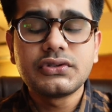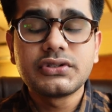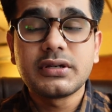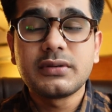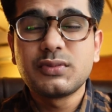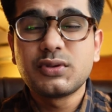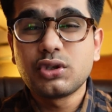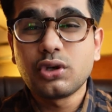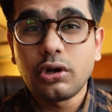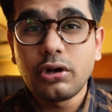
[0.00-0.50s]

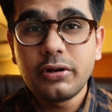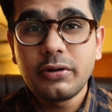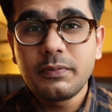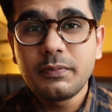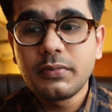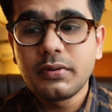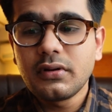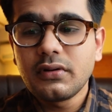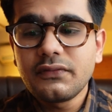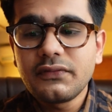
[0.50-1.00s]
some
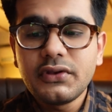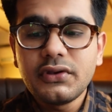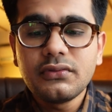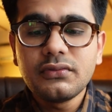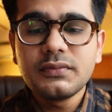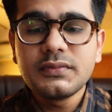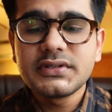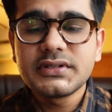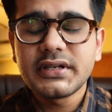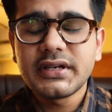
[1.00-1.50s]
solid
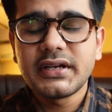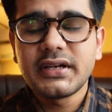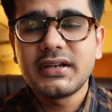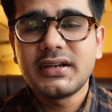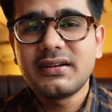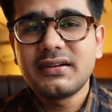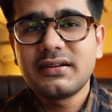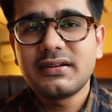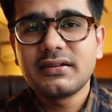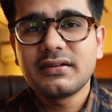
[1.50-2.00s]
perfumes.
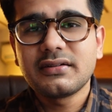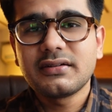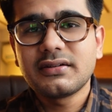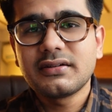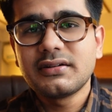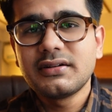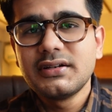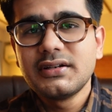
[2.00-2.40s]
And the